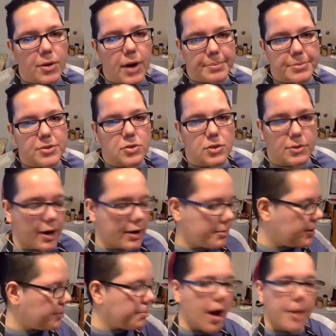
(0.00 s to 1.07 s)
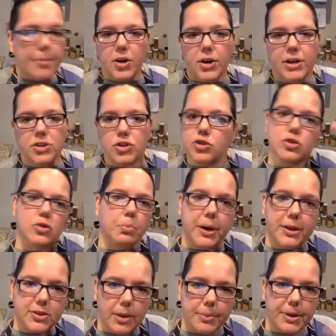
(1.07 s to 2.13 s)
absolutely recommend pomegranate juice,
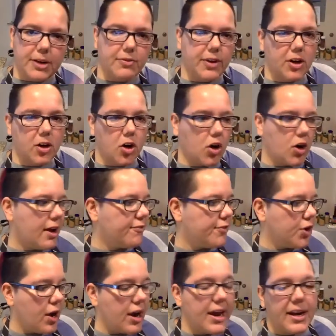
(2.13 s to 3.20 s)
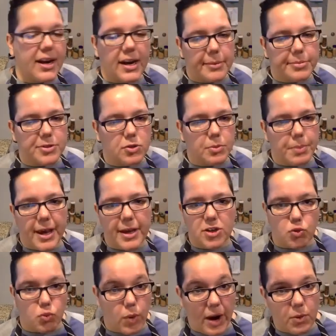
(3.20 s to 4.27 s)
balsamic vinegar. If you're in an absolute
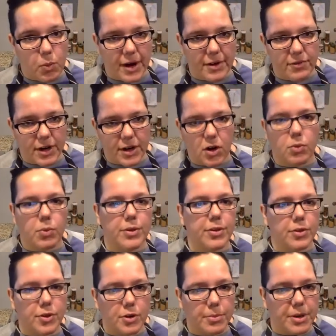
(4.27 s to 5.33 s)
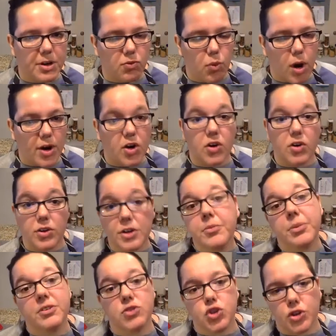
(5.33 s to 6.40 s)
pinch, red wine vinegar with a little bit of water and a little
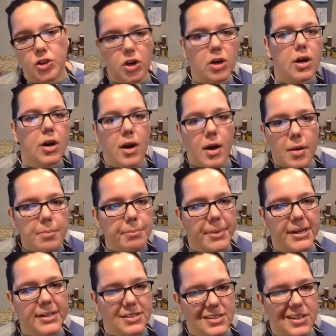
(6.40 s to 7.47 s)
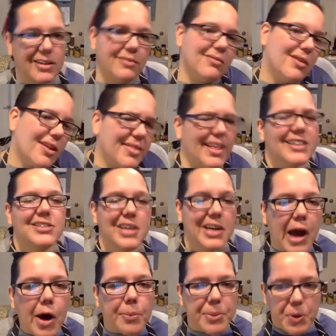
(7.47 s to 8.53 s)
bit of sugar mixed in, that's going
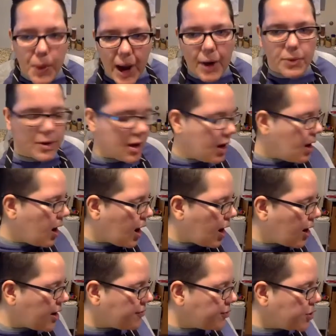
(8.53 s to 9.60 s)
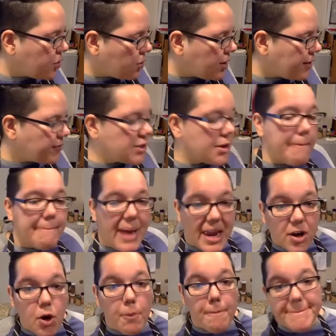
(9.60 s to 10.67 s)
to help you out. If you don't have
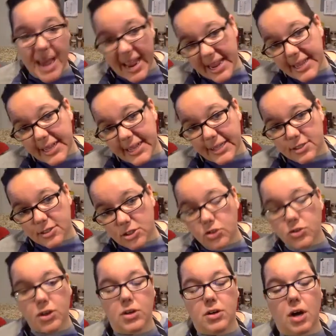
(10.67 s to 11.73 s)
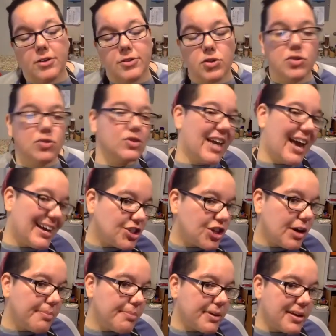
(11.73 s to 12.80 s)
tomato paste, you can also use ketchup
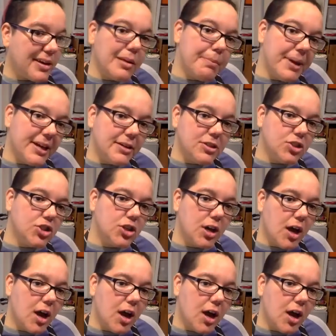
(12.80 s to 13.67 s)
in a pinch.